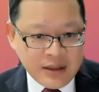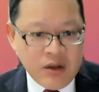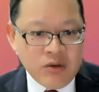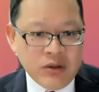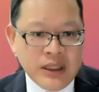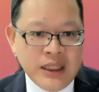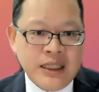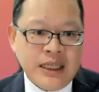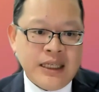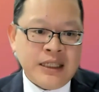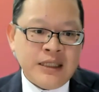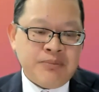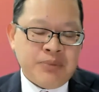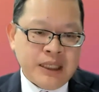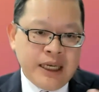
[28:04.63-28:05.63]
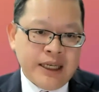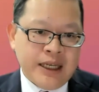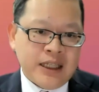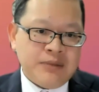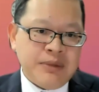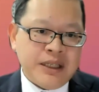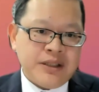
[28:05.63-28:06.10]
slowly, in
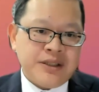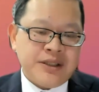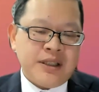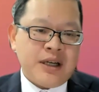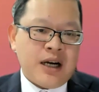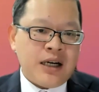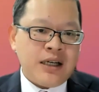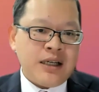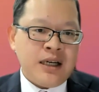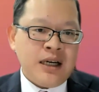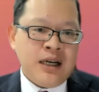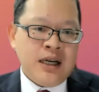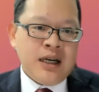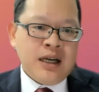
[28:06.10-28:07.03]
particular because there are